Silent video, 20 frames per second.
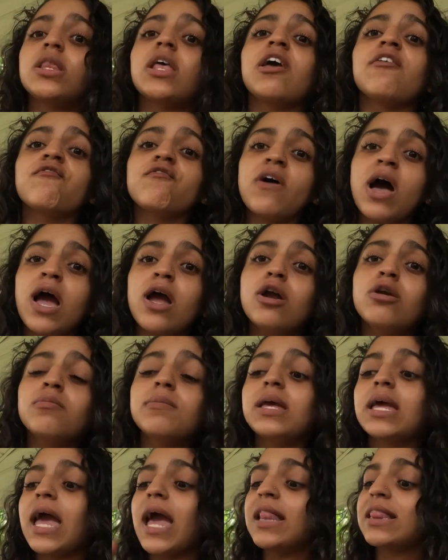They fired
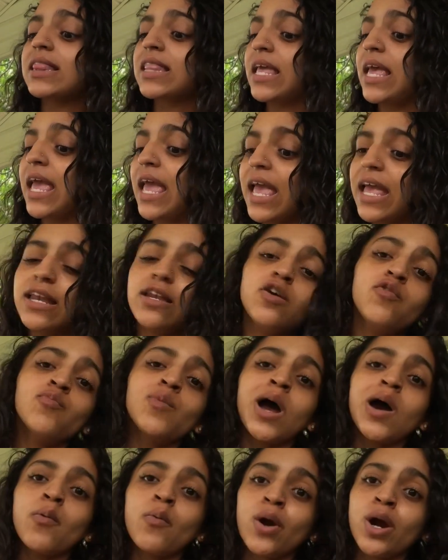me at the end of
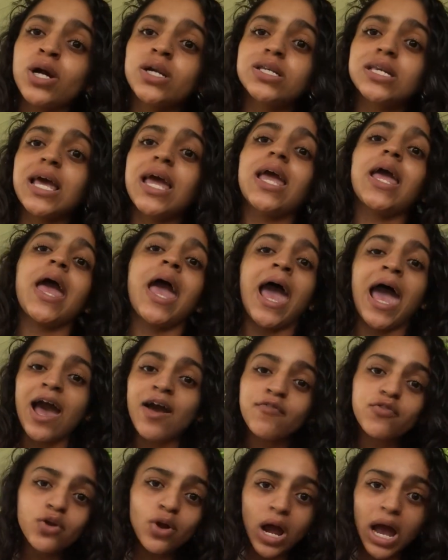my work day
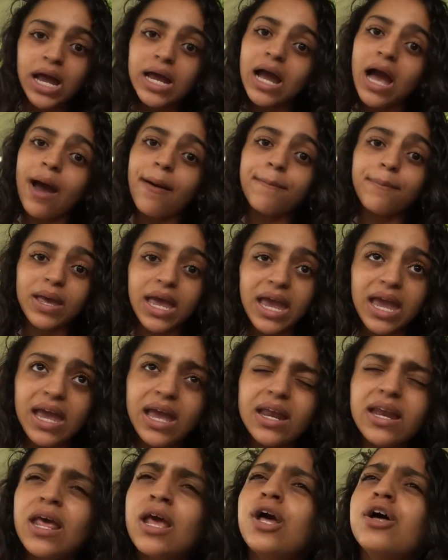after I got
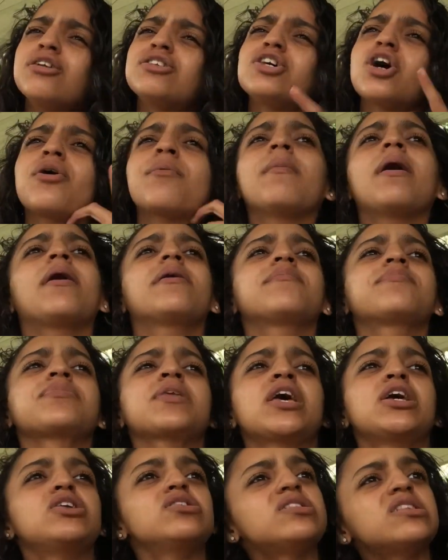paid, talking about,
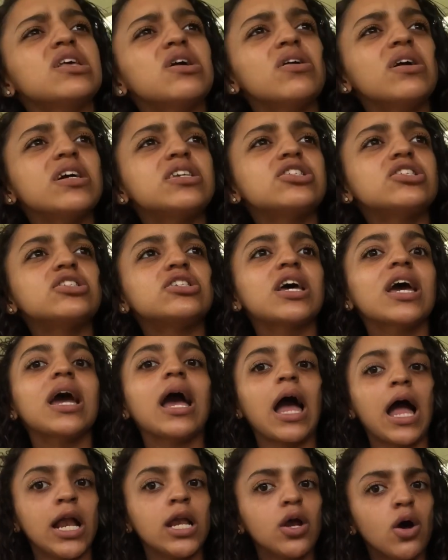you still get your check.
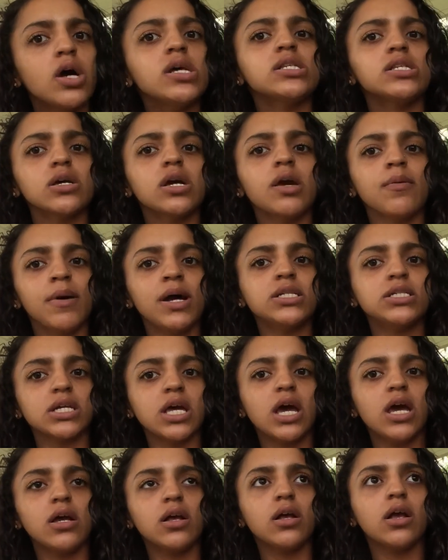I know I still get my
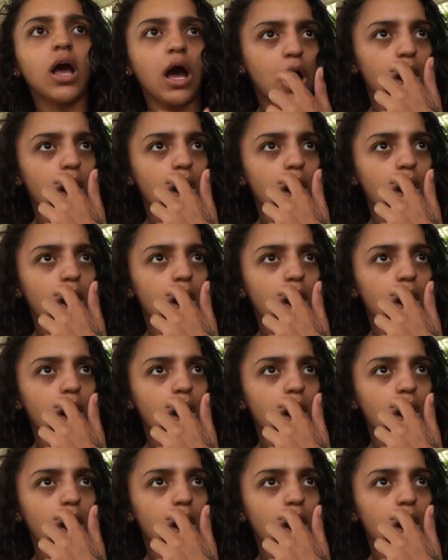check.